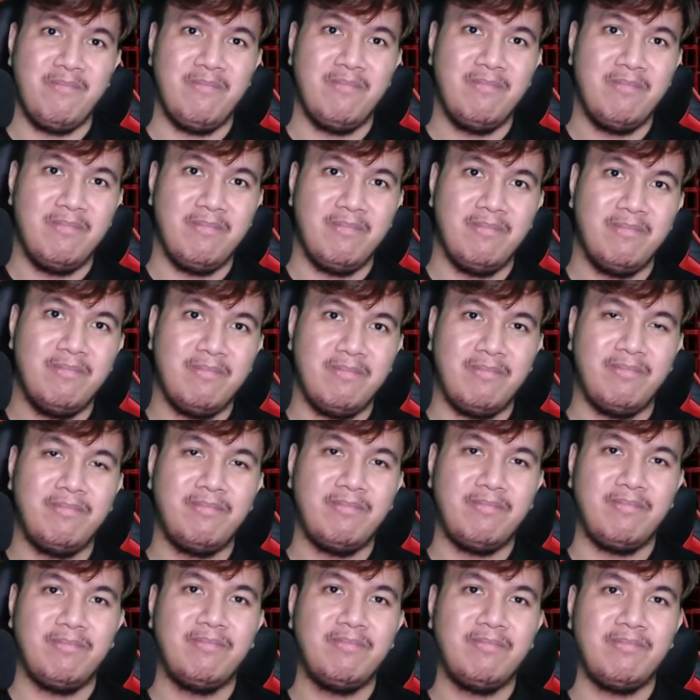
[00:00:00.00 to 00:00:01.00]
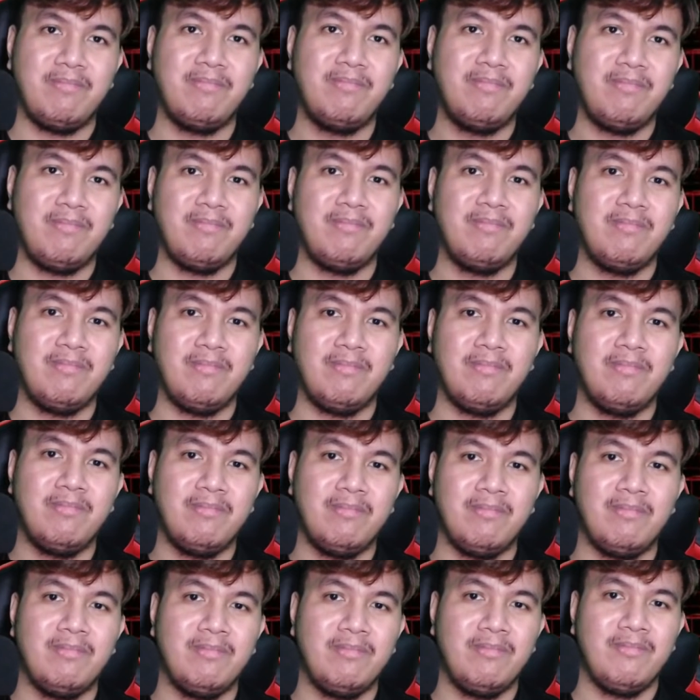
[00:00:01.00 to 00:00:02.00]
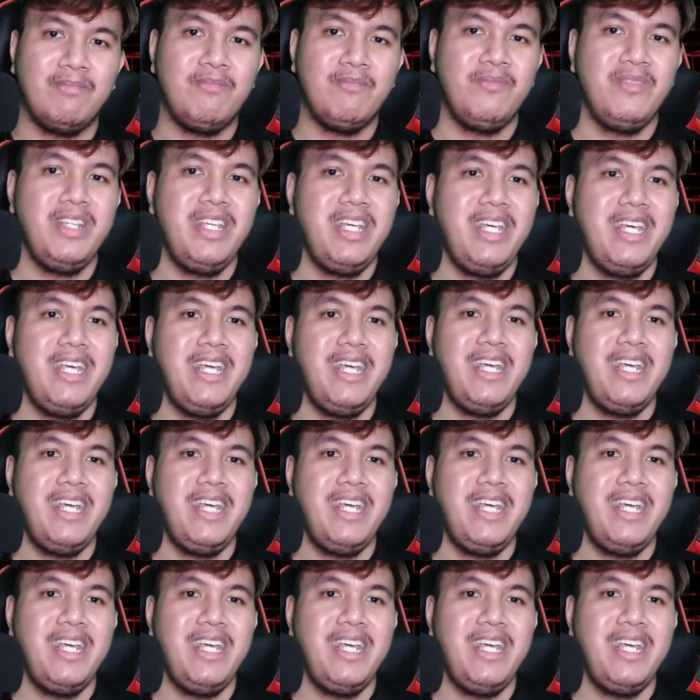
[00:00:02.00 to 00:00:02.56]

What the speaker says: Nothing is said.